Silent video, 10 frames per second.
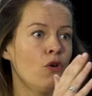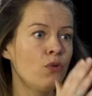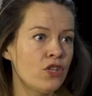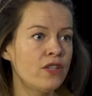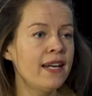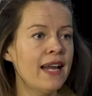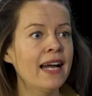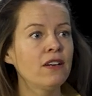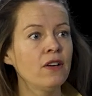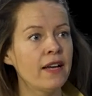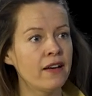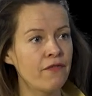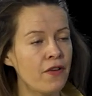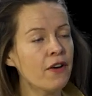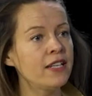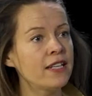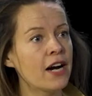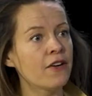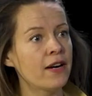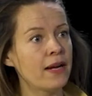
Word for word: which then had uh, very dire